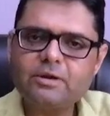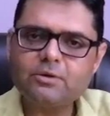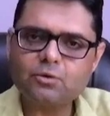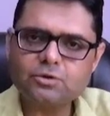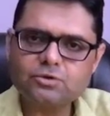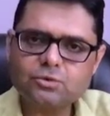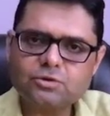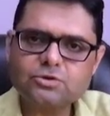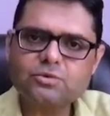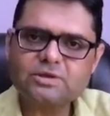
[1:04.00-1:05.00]
a good
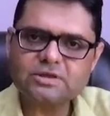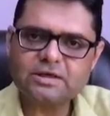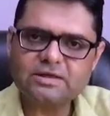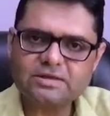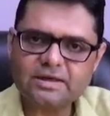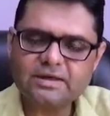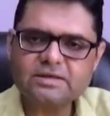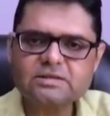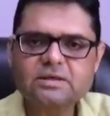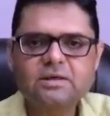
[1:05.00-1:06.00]
source to study
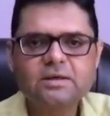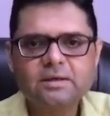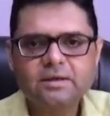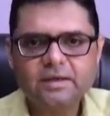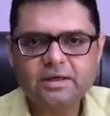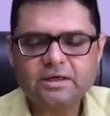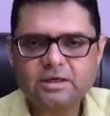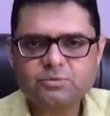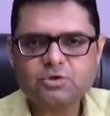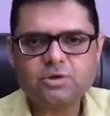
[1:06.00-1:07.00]
genetics in
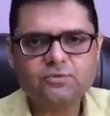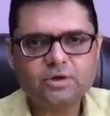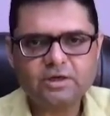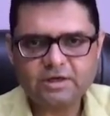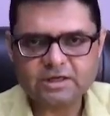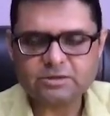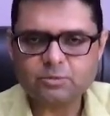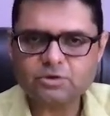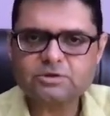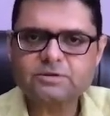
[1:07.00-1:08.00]
terms of
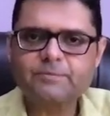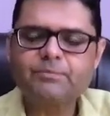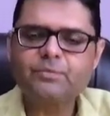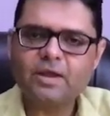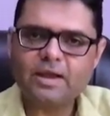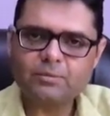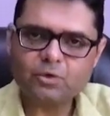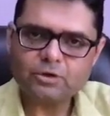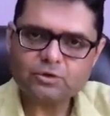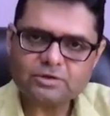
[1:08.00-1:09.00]
textbooks. I'm
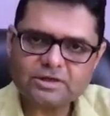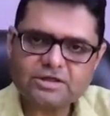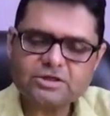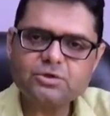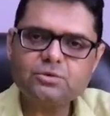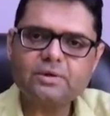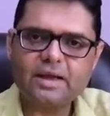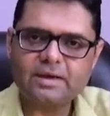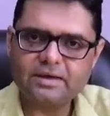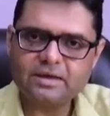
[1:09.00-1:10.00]
going to suggest you
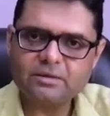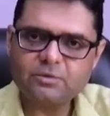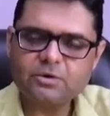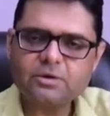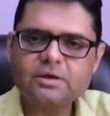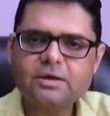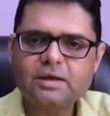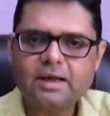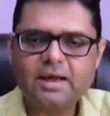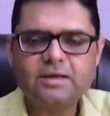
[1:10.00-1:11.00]
an Indian book
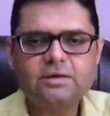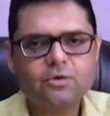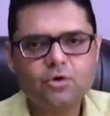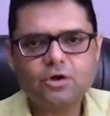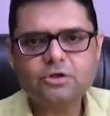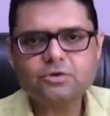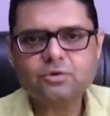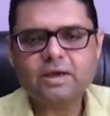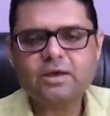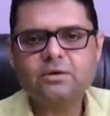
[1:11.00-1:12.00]
and
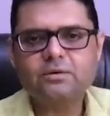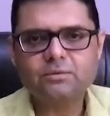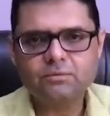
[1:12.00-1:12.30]
also an